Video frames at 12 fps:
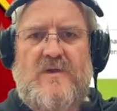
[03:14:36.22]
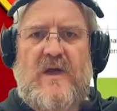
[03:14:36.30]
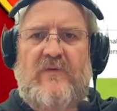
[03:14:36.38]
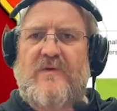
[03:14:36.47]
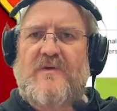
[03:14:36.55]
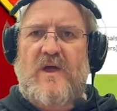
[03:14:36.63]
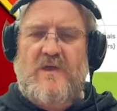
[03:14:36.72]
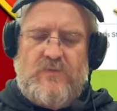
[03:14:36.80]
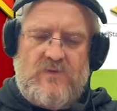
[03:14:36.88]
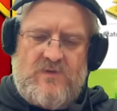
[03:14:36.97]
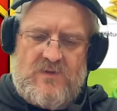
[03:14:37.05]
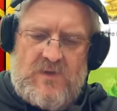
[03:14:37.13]
the
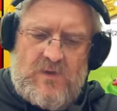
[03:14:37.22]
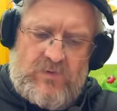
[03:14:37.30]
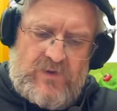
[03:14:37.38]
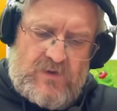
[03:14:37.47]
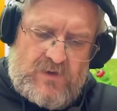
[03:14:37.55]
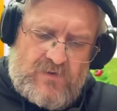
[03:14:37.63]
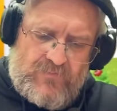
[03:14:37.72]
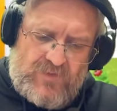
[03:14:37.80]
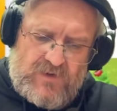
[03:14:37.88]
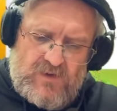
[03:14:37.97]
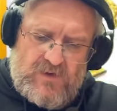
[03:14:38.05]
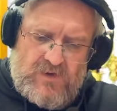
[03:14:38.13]
advertisements. There we go.
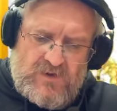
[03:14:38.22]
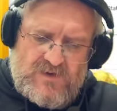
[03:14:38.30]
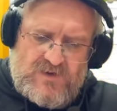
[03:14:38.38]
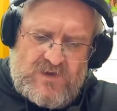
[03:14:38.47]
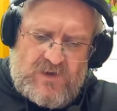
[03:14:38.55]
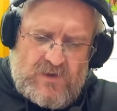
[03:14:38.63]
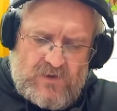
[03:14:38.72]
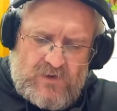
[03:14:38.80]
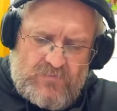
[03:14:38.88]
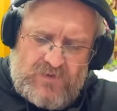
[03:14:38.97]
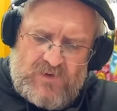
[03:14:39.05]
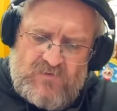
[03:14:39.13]

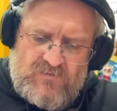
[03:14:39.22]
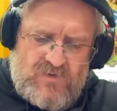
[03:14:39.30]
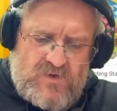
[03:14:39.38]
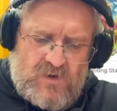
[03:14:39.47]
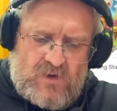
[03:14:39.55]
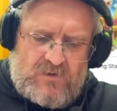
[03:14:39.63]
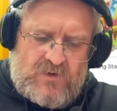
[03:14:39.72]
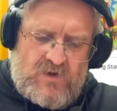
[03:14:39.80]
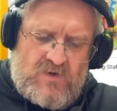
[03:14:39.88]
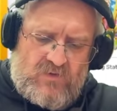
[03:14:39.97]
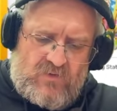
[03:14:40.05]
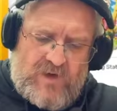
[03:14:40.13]
So you've got
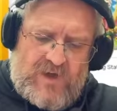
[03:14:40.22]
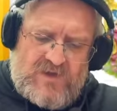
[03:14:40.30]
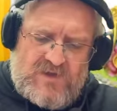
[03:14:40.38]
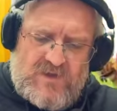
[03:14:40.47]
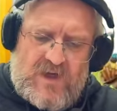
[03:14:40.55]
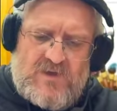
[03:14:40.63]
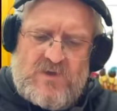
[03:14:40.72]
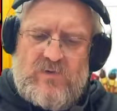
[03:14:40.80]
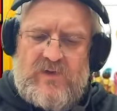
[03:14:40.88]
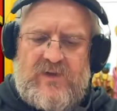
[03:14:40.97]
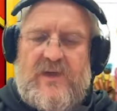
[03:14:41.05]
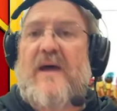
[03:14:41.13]
the Greg
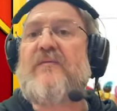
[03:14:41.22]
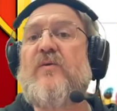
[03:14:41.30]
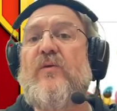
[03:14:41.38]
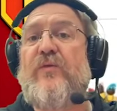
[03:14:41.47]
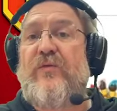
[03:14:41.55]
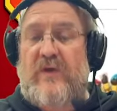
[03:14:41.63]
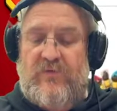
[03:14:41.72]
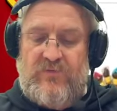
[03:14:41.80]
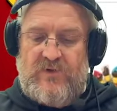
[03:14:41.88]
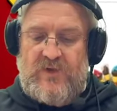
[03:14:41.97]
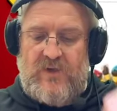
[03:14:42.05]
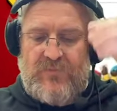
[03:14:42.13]
statue at level
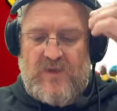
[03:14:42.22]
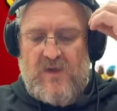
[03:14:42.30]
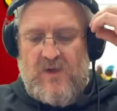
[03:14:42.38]
50.